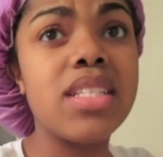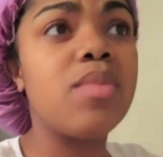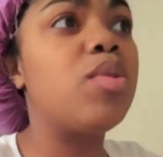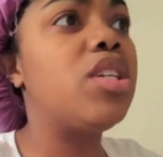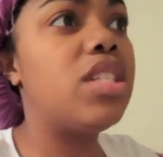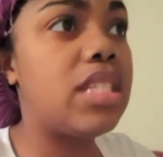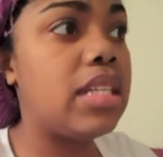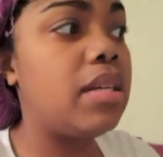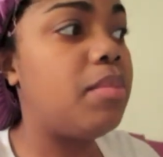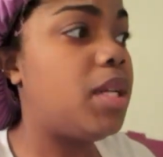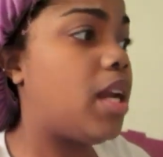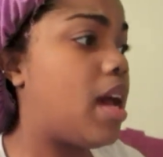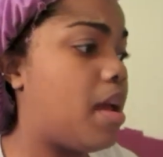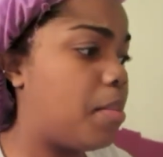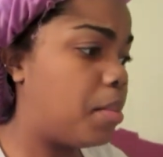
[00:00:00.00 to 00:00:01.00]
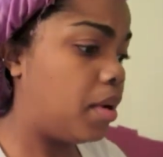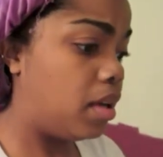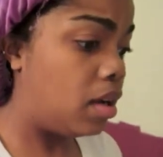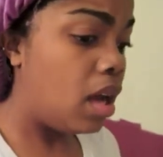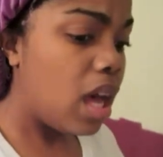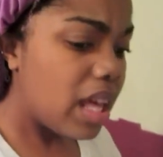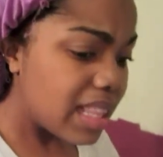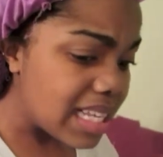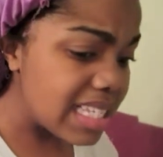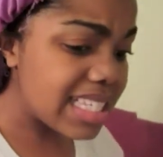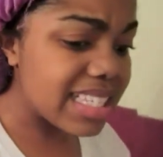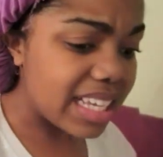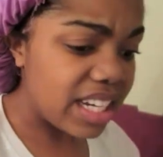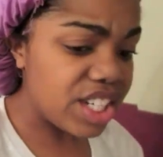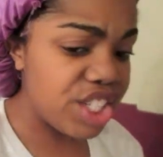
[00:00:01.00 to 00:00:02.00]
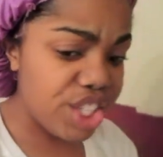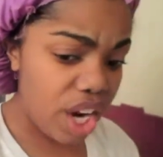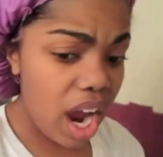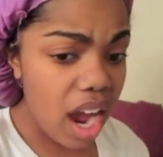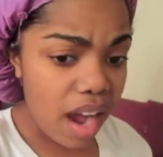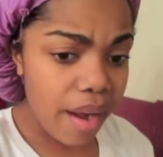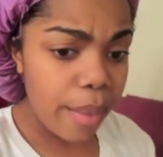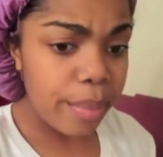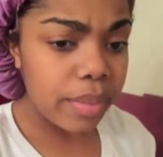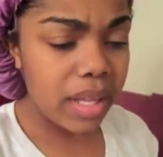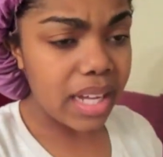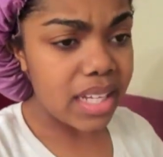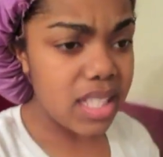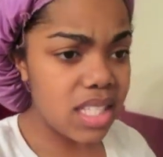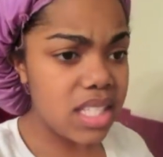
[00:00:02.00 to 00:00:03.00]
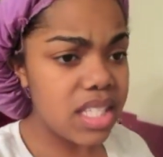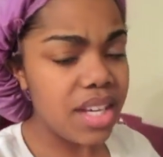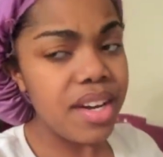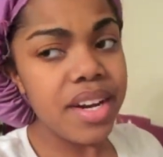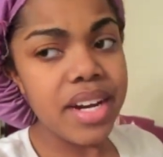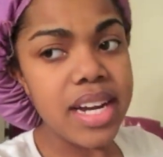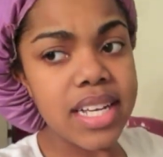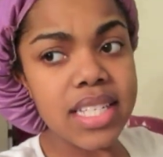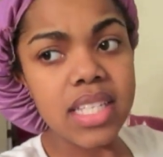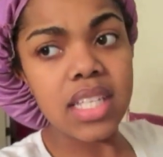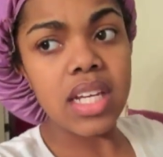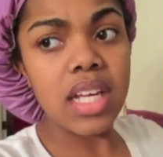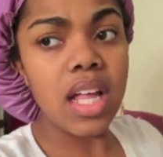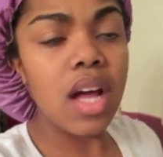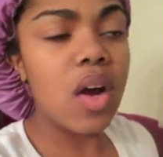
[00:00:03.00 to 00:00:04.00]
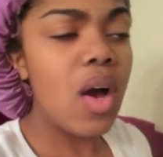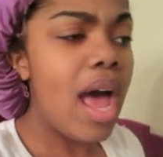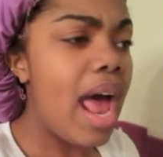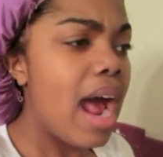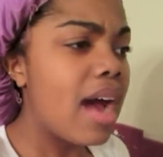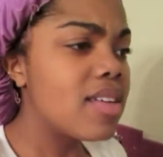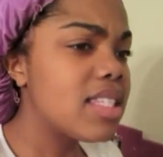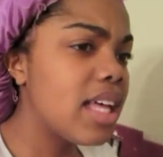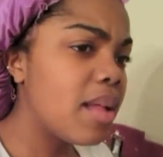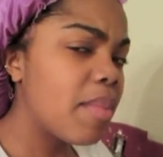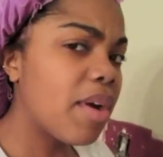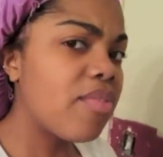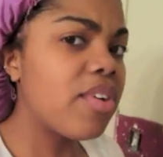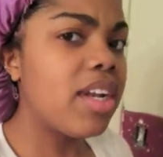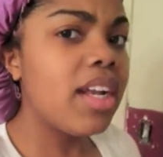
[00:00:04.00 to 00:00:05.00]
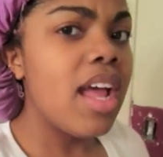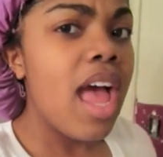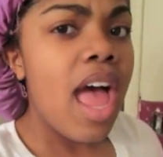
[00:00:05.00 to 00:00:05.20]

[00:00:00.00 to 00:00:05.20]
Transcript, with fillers: some good sleep tonight, but this is a job. Like, seriously though. I was telling my friend